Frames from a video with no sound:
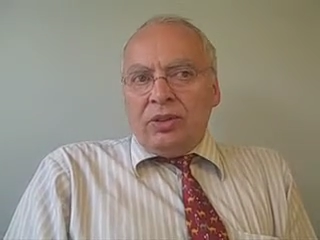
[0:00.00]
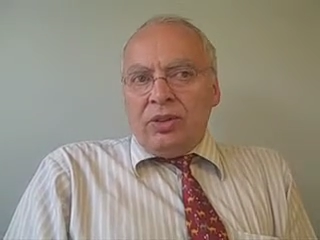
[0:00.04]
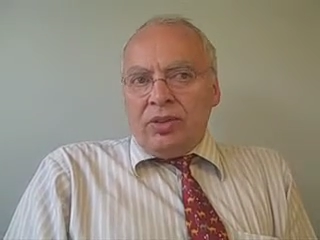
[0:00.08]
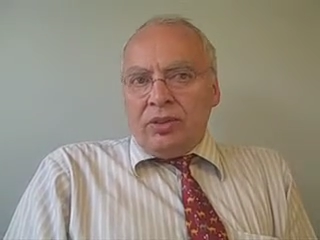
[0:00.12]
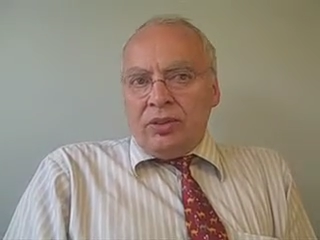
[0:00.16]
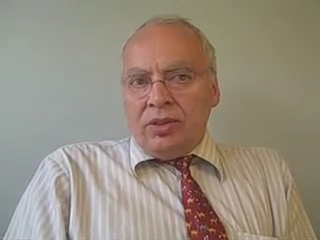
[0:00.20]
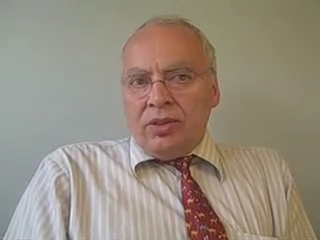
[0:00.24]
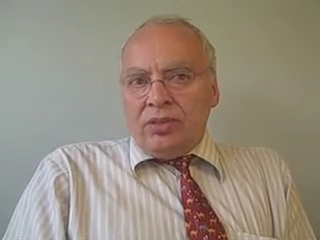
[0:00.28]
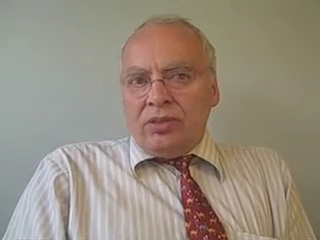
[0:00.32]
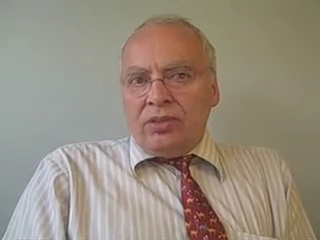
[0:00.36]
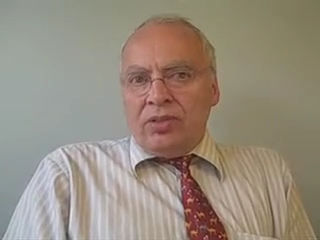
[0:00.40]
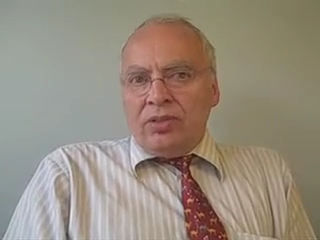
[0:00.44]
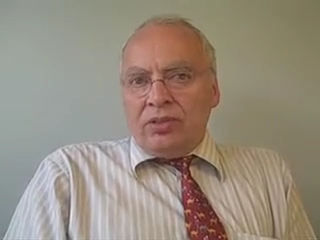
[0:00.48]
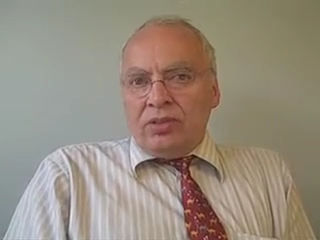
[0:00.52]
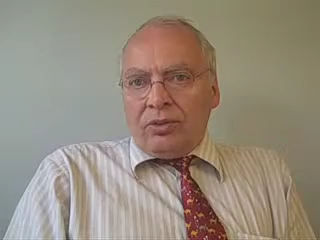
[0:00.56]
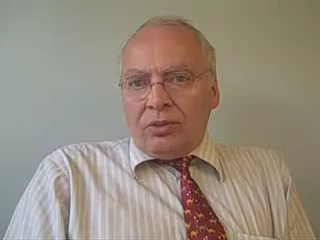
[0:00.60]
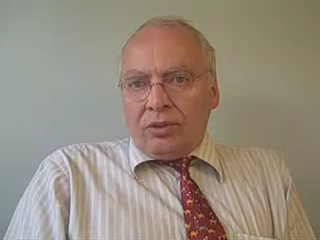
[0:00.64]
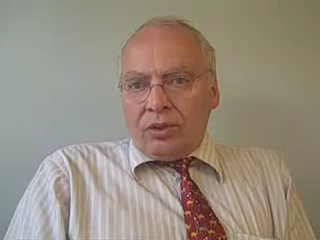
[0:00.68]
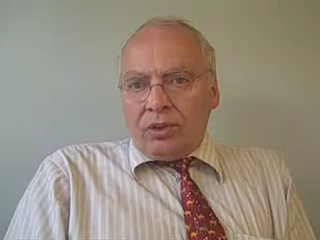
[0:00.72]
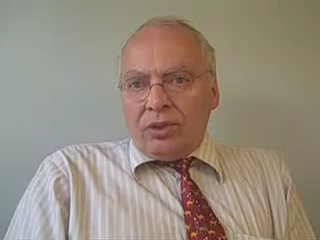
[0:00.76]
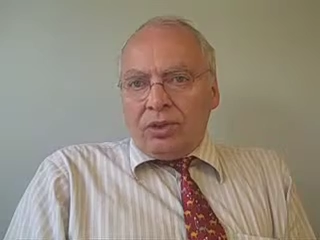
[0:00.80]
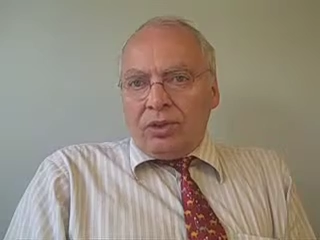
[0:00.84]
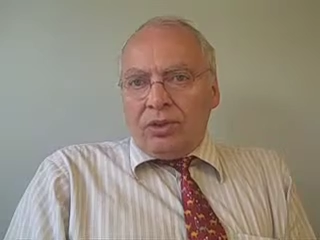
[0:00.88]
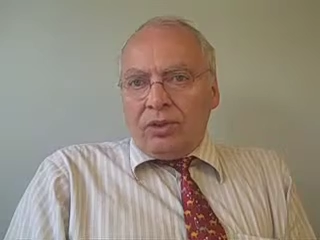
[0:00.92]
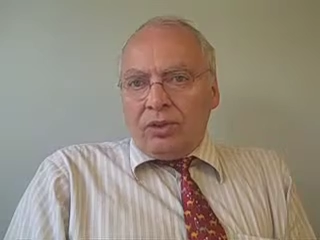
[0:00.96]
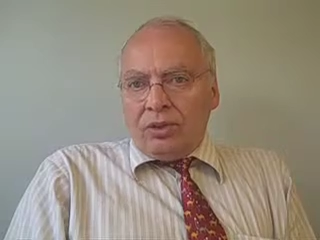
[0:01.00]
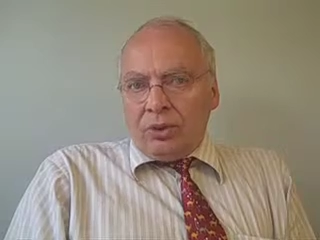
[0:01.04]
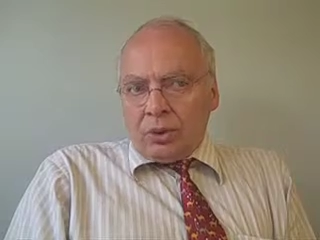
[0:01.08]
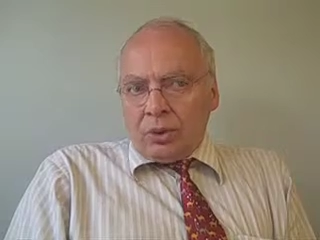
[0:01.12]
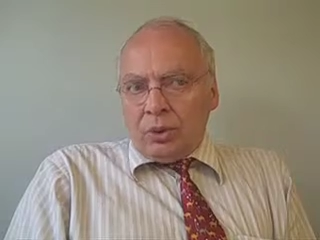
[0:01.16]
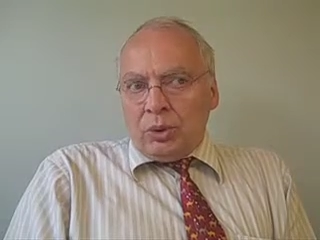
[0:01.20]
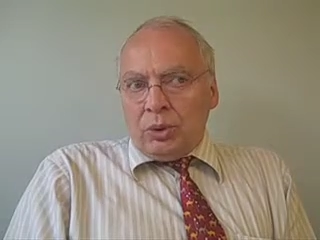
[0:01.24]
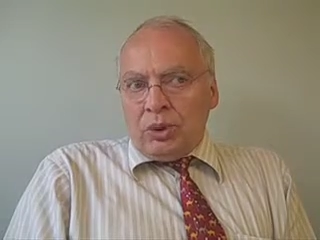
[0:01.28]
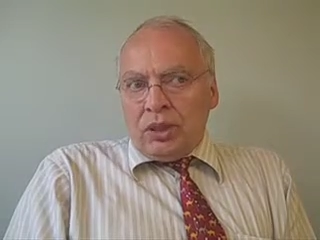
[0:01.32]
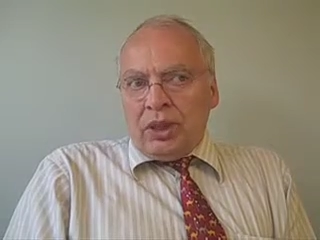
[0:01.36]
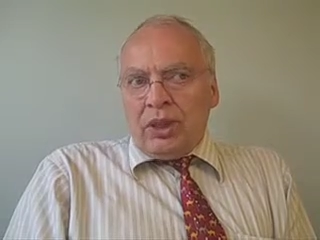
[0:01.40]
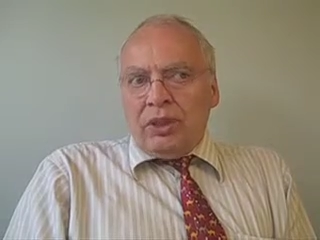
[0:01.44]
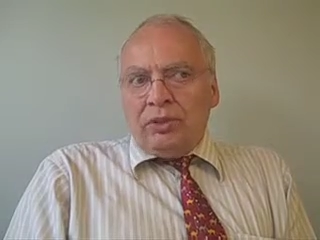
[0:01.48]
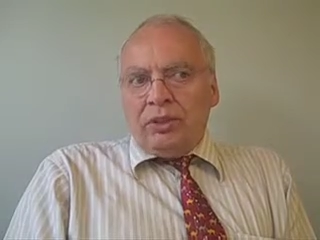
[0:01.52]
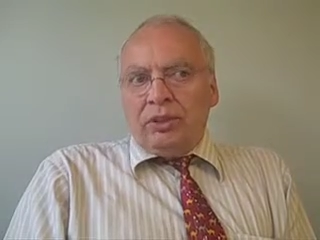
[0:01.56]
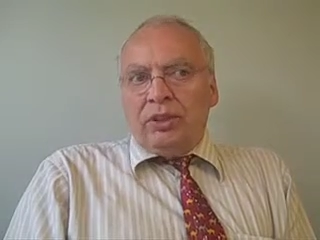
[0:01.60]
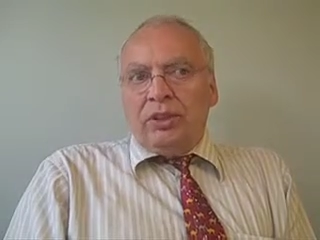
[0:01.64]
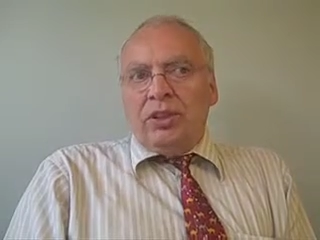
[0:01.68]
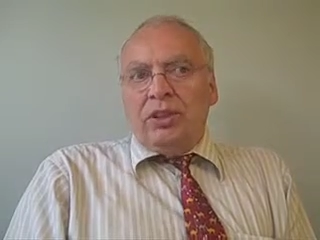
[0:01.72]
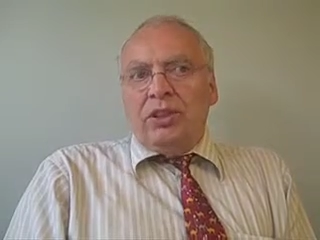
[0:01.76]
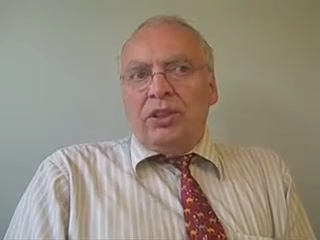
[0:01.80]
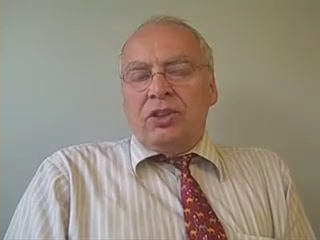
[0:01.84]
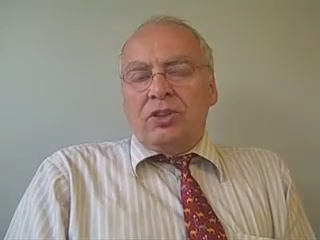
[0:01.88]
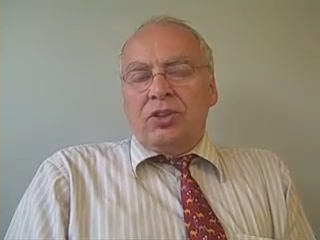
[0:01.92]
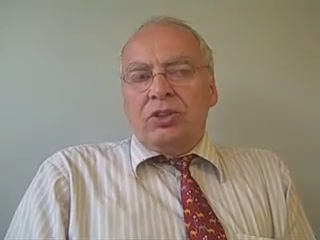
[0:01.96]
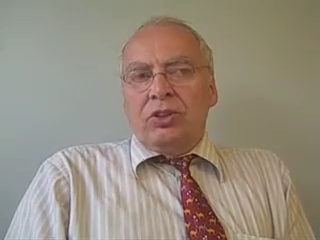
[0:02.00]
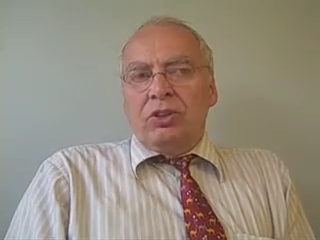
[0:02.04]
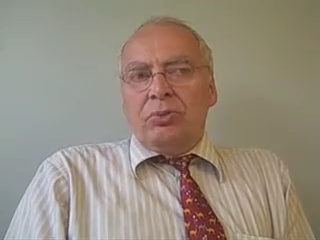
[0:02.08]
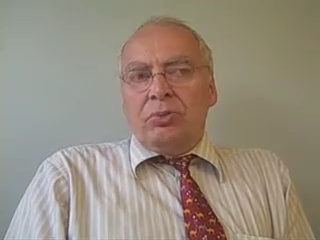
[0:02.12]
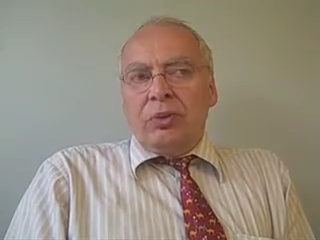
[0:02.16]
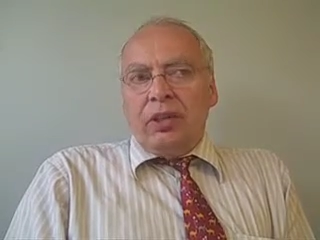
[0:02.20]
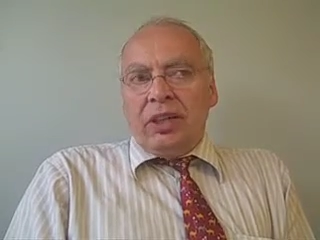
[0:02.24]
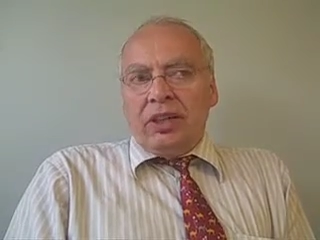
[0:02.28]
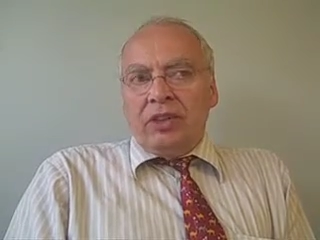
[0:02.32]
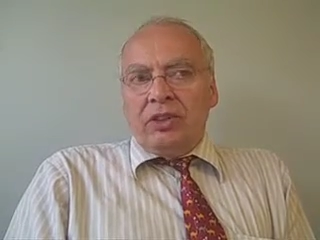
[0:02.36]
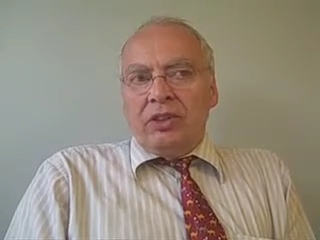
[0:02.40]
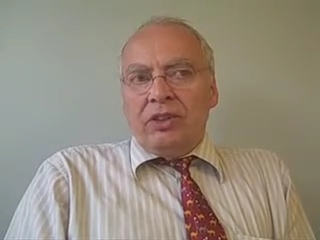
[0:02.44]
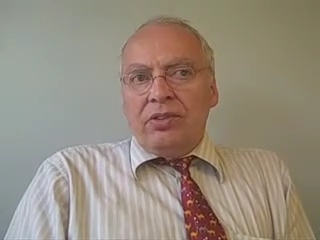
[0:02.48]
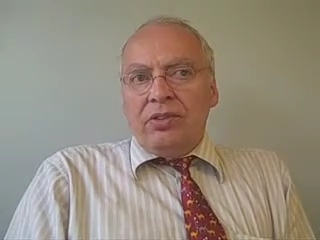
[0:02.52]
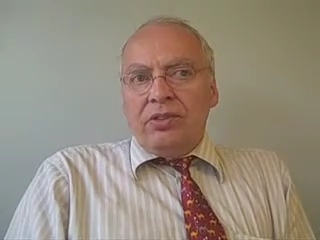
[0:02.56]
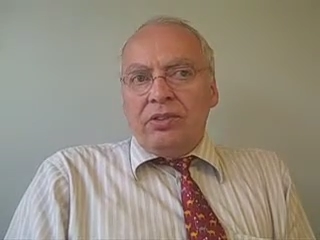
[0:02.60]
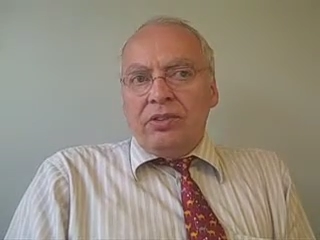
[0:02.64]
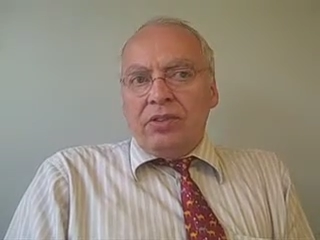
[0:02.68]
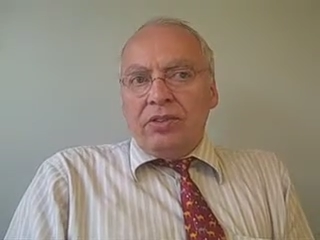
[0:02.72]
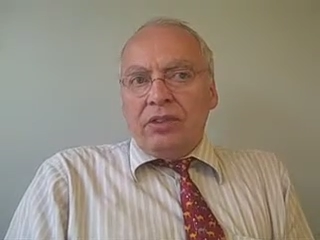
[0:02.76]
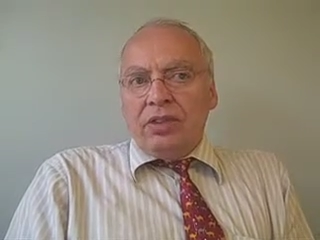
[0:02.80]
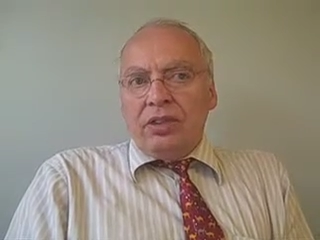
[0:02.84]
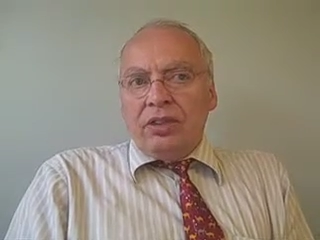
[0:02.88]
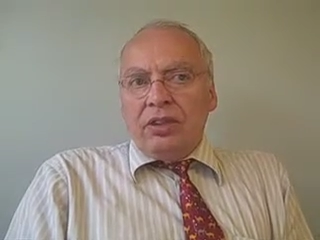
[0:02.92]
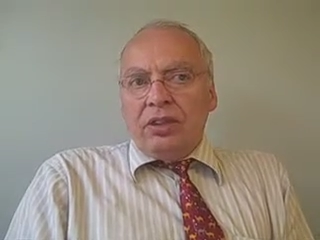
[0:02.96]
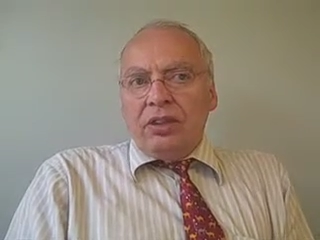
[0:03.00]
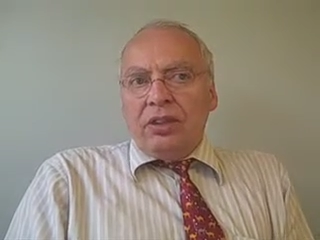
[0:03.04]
on these critical good agricultural practice,